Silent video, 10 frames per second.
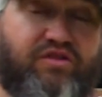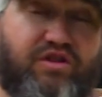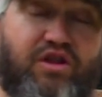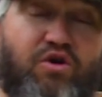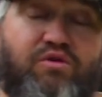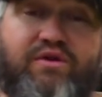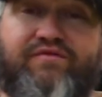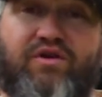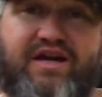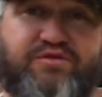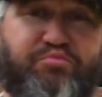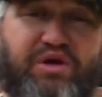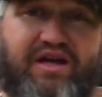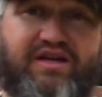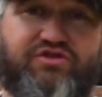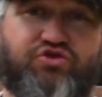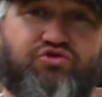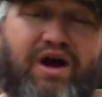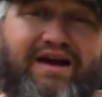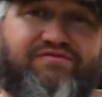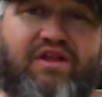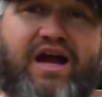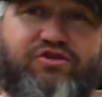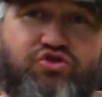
The lower river has been its dry fly